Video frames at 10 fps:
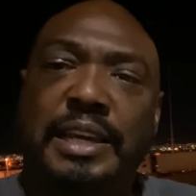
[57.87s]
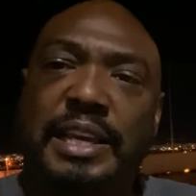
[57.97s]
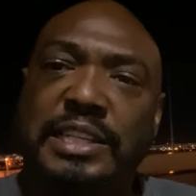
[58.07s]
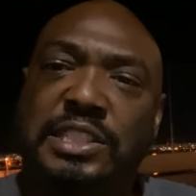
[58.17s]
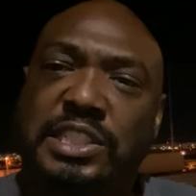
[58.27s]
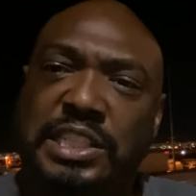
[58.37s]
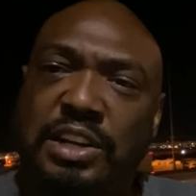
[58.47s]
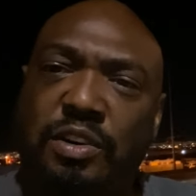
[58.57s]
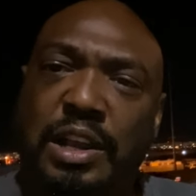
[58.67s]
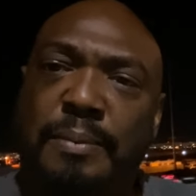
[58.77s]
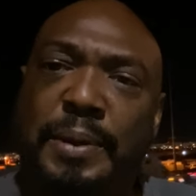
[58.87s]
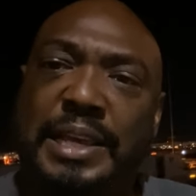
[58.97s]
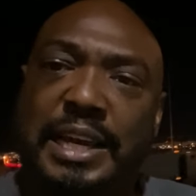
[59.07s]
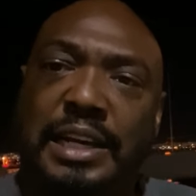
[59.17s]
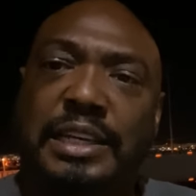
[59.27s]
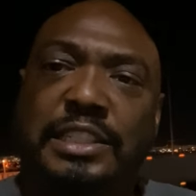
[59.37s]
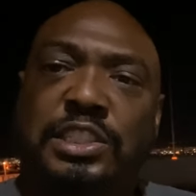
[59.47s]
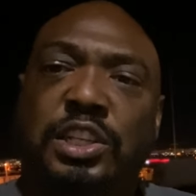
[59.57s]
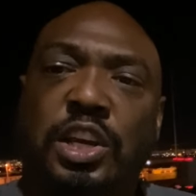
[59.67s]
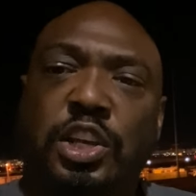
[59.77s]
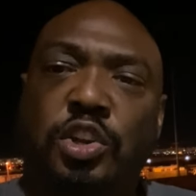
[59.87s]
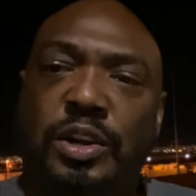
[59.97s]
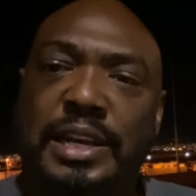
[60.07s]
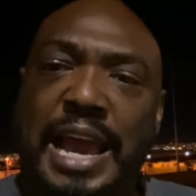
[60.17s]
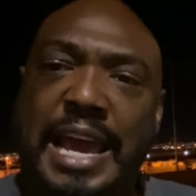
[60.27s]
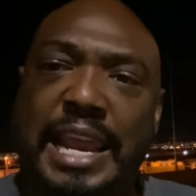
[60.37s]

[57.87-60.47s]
is generally because you're not